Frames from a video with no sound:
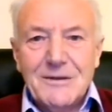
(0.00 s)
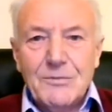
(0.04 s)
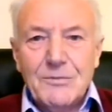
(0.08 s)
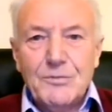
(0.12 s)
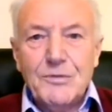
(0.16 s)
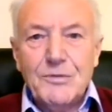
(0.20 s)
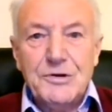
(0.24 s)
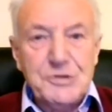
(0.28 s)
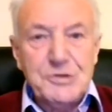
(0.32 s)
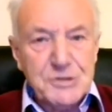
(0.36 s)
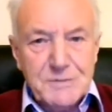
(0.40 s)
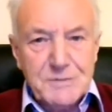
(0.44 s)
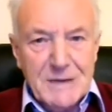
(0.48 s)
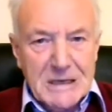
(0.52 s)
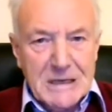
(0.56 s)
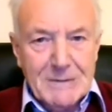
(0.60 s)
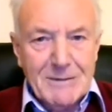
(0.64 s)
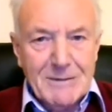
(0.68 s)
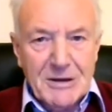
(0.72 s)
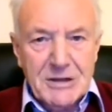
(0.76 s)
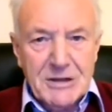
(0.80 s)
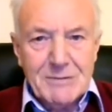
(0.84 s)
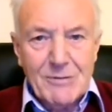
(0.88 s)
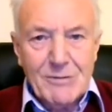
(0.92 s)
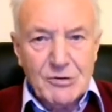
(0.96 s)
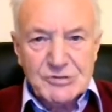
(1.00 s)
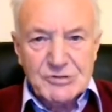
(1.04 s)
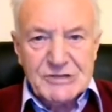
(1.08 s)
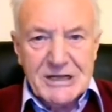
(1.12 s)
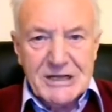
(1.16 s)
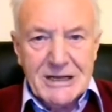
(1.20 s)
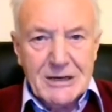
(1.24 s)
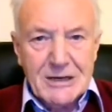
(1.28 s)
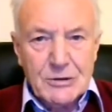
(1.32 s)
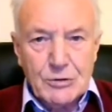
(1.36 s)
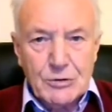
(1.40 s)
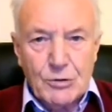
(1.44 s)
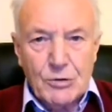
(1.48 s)
When you speak about the
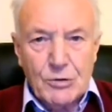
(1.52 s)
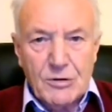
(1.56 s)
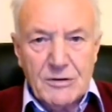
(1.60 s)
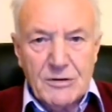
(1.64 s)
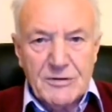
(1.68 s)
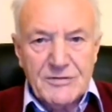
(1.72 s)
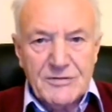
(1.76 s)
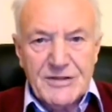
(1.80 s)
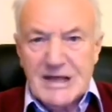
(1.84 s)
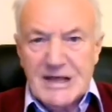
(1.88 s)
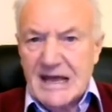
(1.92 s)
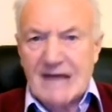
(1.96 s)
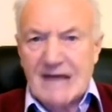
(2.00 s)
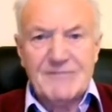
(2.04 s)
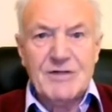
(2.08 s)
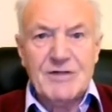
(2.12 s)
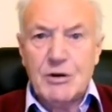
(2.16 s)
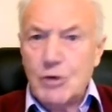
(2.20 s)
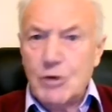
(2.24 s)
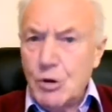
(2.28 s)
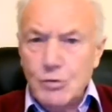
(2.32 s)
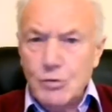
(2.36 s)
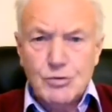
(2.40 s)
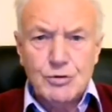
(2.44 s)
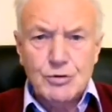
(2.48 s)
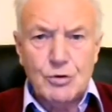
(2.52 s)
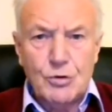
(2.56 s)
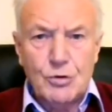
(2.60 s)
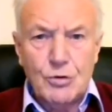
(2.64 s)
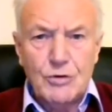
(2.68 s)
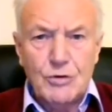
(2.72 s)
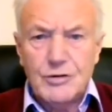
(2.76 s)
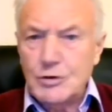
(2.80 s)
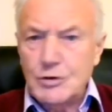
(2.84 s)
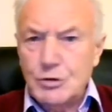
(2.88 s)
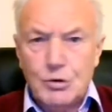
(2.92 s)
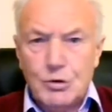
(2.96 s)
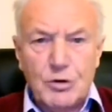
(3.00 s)
Mosaic law, they have their own
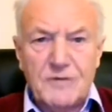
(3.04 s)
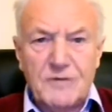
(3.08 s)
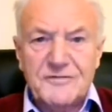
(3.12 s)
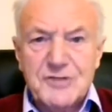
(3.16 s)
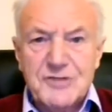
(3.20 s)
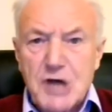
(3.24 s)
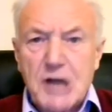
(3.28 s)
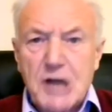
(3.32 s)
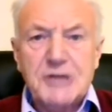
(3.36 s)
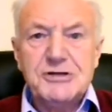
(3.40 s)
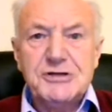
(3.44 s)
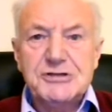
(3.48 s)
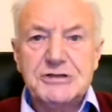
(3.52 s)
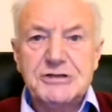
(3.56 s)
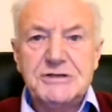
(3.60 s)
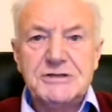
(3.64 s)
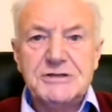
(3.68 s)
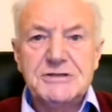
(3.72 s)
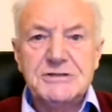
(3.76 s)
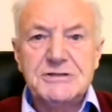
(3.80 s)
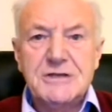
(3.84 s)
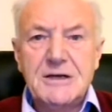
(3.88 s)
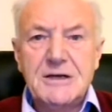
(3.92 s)
law, the law of conscience.